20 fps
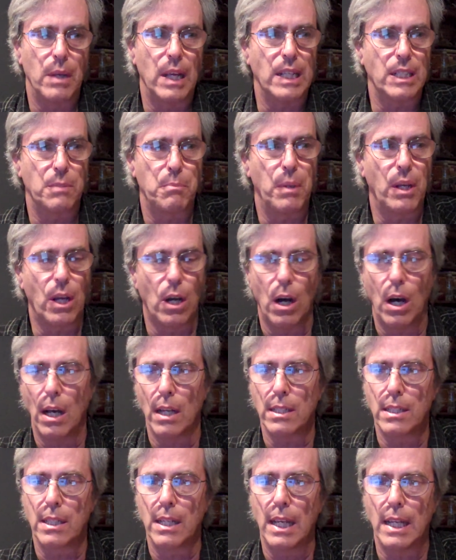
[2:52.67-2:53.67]
it's
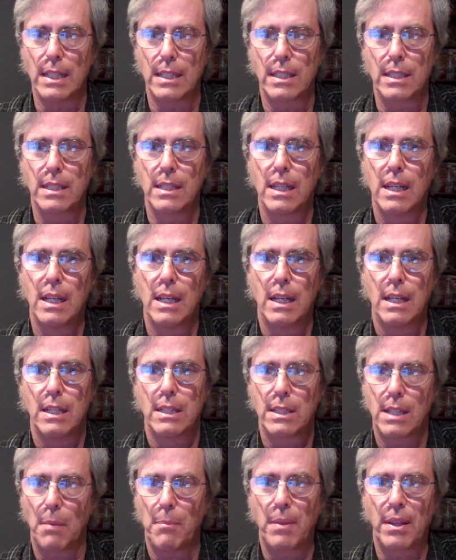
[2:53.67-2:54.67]
because it's
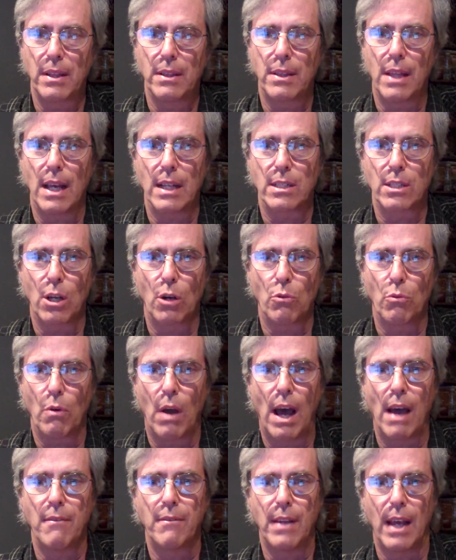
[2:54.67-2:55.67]
something that's
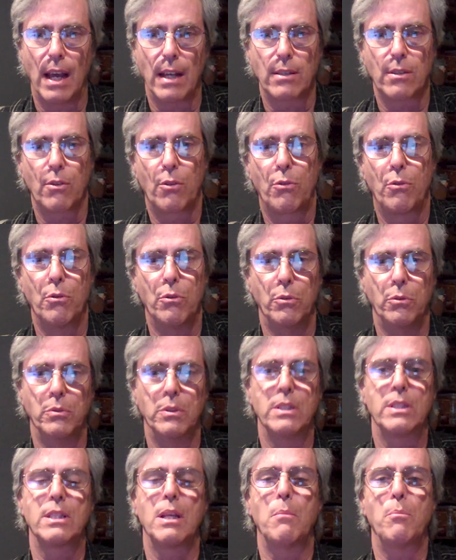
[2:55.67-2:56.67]
arrived at through
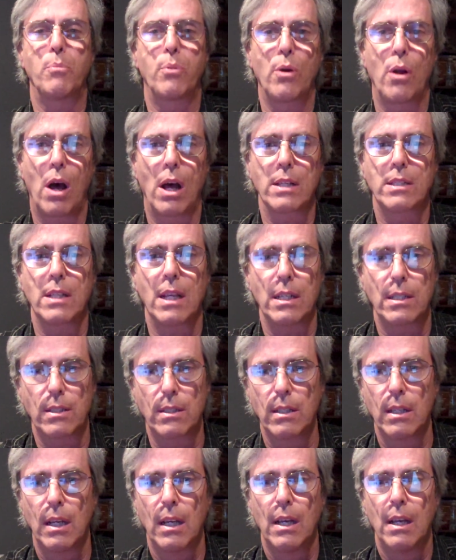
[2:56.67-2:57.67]
some
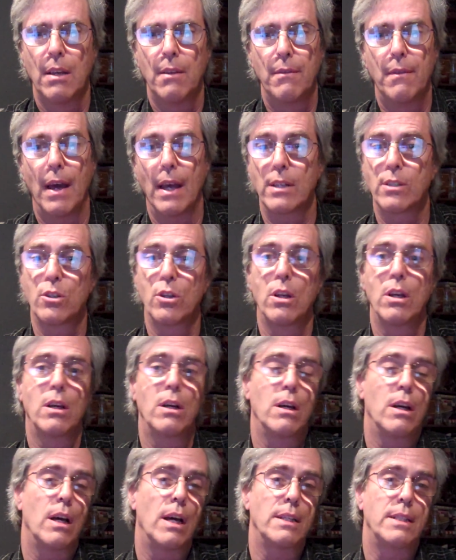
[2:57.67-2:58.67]
process that
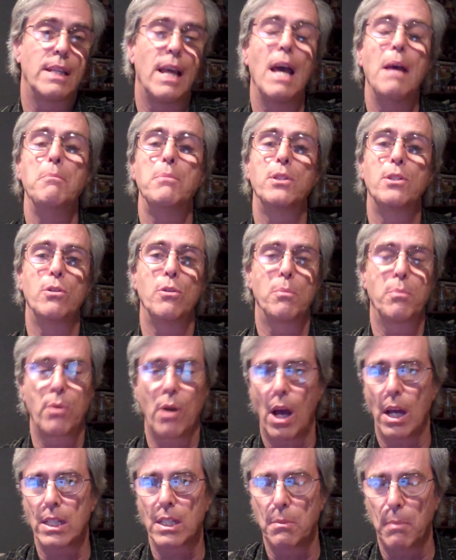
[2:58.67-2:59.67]
attempts to
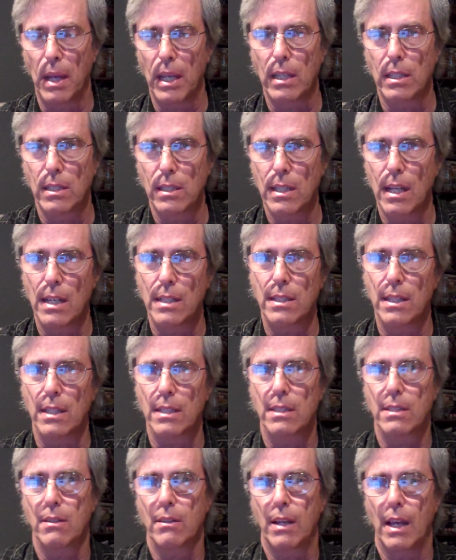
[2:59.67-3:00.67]
approximate
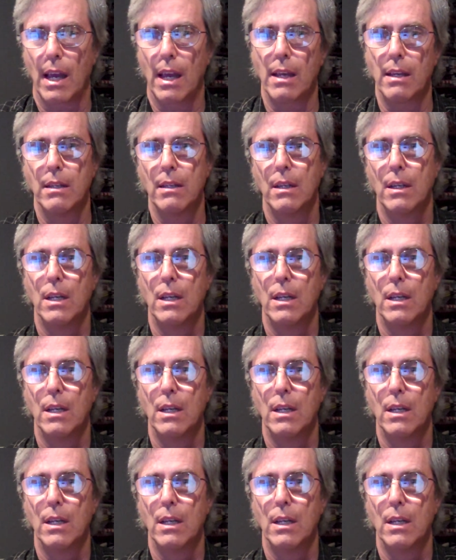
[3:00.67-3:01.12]
consensus, okay?